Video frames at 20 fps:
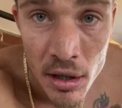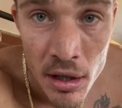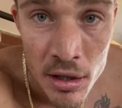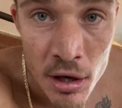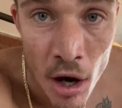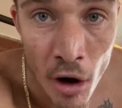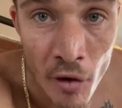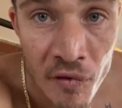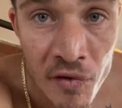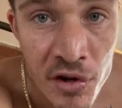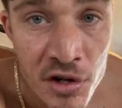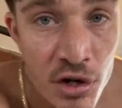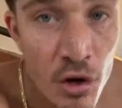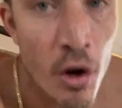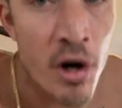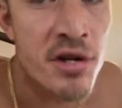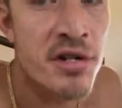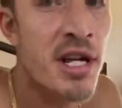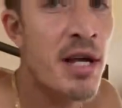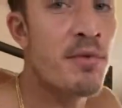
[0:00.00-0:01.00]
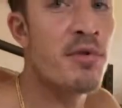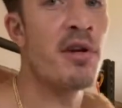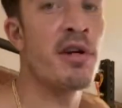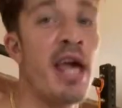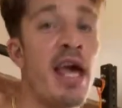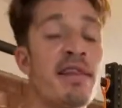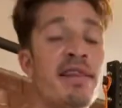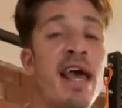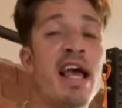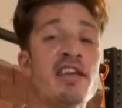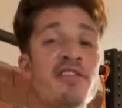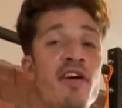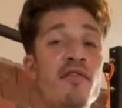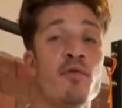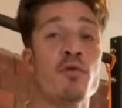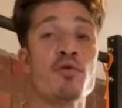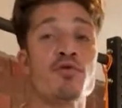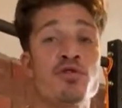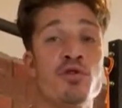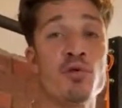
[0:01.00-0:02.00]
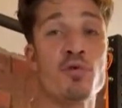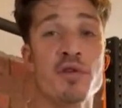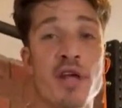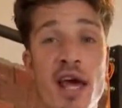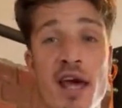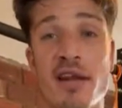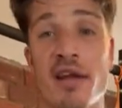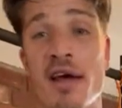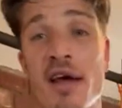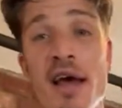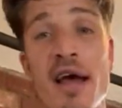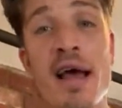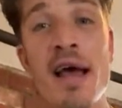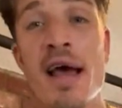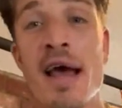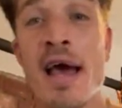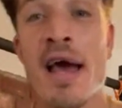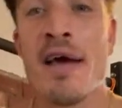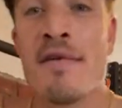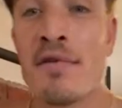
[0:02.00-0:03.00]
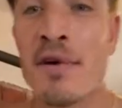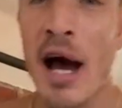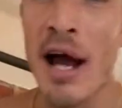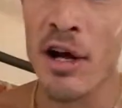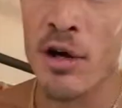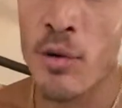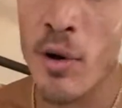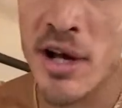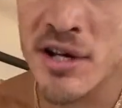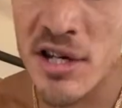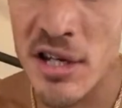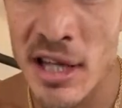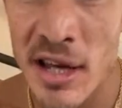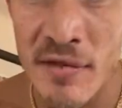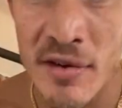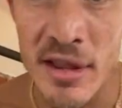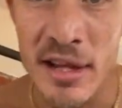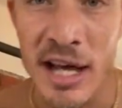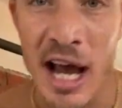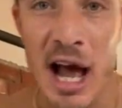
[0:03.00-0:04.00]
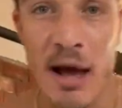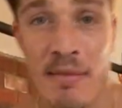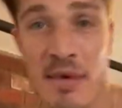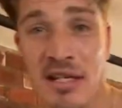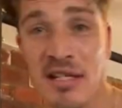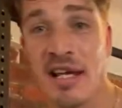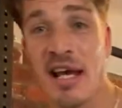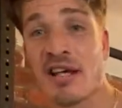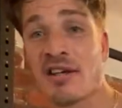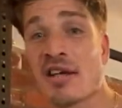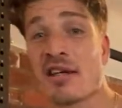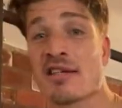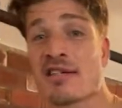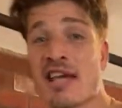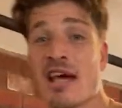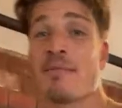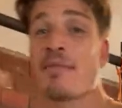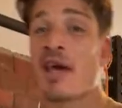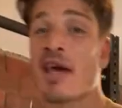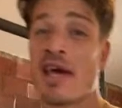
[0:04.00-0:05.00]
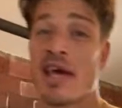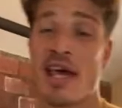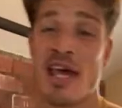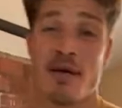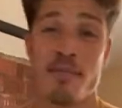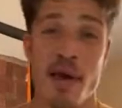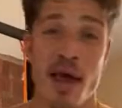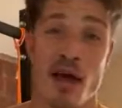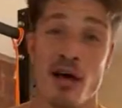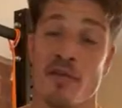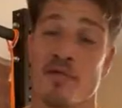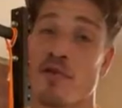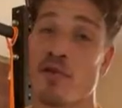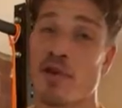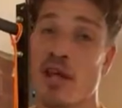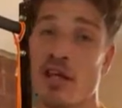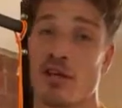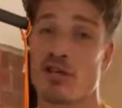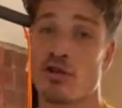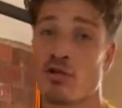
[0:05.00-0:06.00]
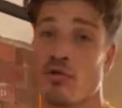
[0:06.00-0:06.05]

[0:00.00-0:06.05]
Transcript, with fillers: yo, for sure, seems so. Again, thanks for everyone who's tuned in. If you got a question, leave it in the comment section. Send me an email if you need to